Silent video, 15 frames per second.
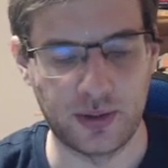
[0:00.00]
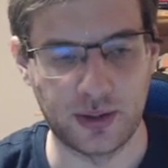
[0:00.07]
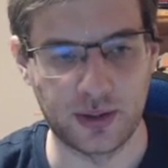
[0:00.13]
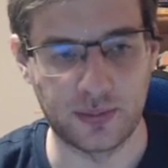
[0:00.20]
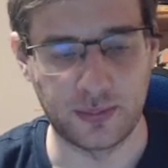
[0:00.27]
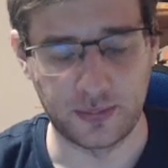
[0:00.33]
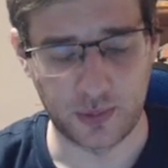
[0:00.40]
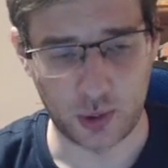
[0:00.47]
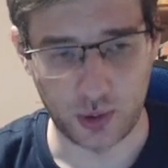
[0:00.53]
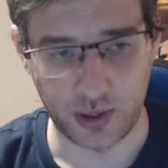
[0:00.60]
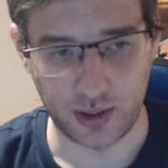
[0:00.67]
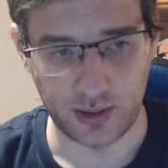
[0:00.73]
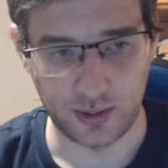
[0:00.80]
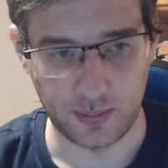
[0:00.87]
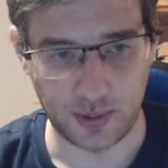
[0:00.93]
and the
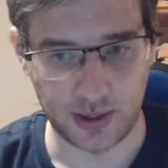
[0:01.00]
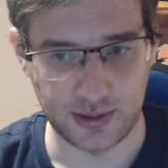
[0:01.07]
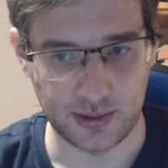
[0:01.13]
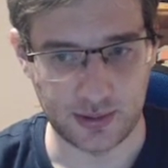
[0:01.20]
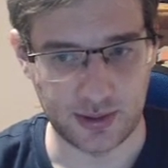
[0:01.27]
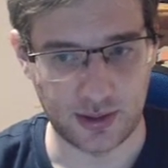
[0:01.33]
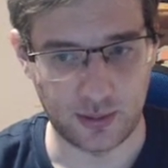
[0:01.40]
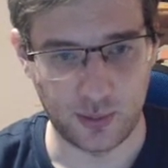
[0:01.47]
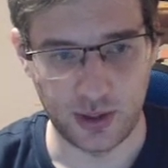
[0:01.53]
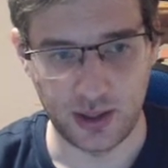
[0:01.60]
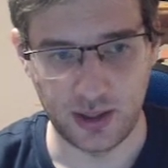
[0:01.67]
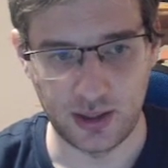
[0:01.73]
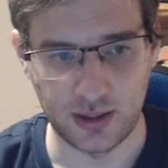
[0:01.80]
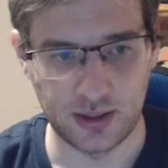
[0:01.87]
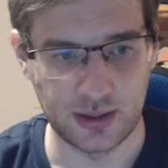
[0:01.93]
connected passers are
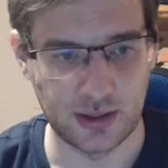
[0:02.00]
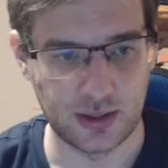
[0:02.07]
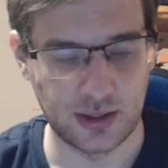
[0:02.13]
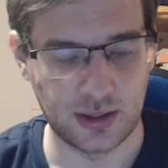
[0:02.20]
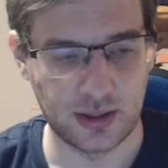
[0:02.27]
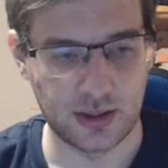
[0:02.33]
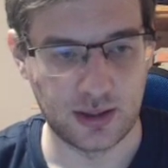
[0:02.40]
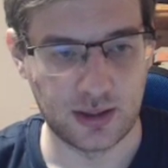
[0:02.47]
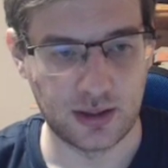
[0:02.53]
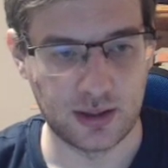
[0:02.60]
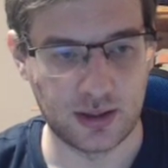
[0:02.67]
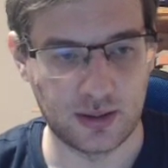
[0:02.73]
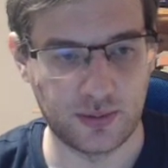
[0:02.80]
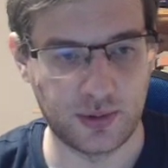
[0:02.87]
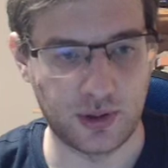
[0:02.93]
winning,
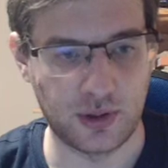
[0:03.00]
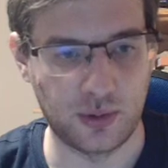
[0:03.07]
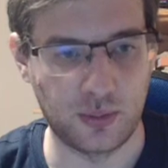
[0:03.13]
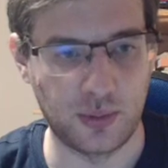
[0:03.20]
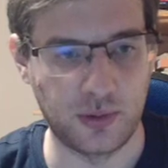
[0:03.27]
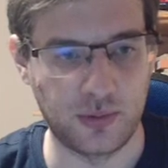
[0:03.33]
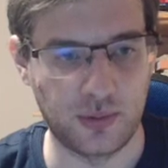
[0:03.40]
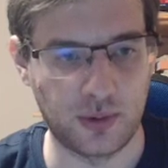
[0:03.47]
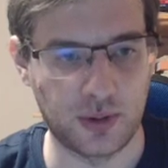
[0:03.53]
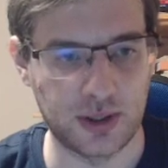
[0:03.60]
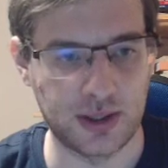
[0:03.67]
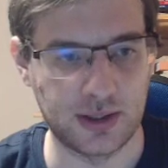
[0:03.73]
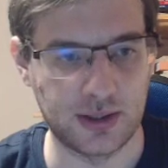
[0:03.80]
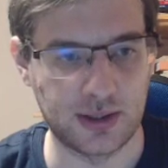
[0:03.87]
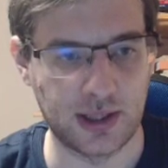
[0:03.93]
the rook b4,
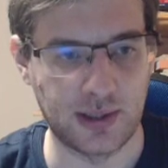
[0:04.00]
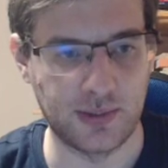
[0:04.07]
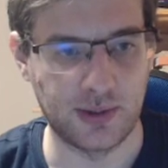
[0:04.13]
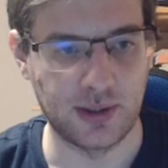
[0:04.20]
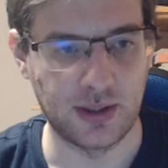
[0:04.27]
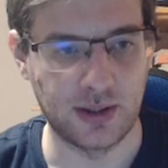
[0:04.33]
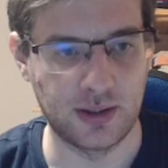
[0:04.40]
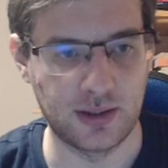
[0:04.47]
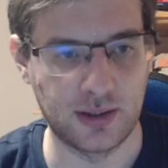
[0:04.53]
c7,